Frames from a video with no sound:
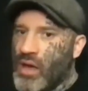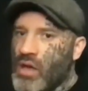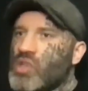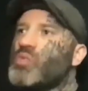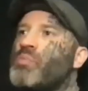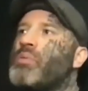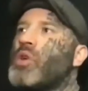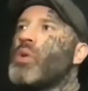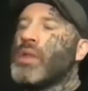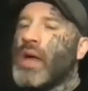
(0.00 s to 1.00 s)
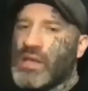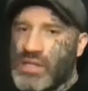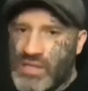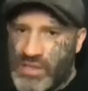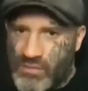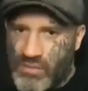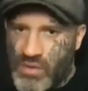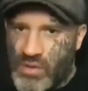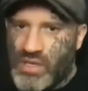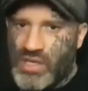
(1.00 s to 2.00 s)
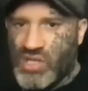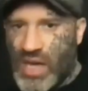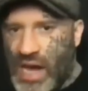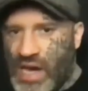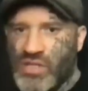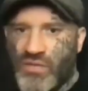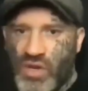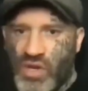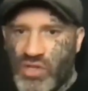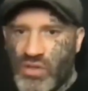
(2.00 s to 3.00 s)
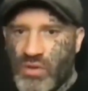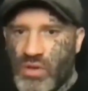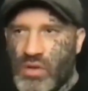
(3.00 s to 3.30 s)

It's pure narcissism disguised as virtue.